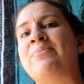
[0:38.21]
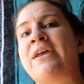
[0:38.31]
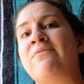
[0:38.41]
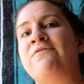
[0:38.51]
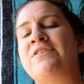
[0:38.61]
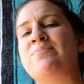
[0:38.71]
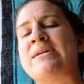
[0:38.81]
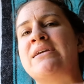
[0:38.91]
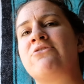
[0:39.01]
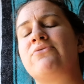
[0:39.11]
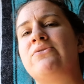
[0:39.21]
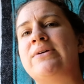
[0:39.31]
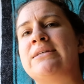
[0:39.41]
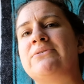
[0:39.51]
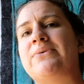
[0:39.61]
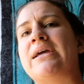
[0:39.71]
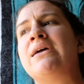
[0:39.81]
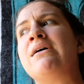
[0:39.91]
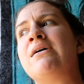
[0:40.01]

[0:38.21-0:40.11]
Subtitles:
but I'm filming it 3 weeks away